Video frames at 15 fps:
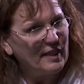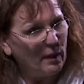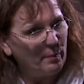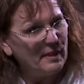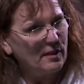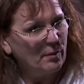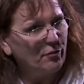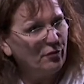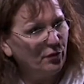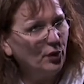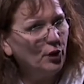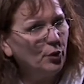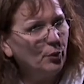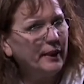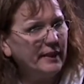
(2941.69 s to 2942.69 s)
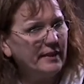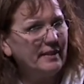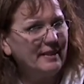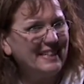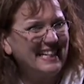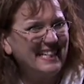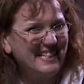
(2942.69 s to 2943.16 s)
got to be some
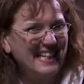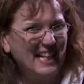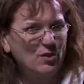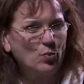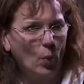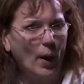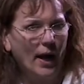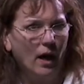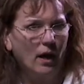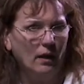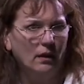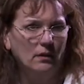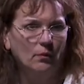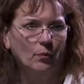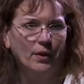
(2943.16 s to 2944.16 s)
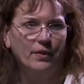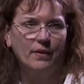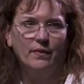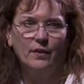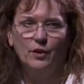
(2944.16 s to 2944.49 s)
fluidness as well within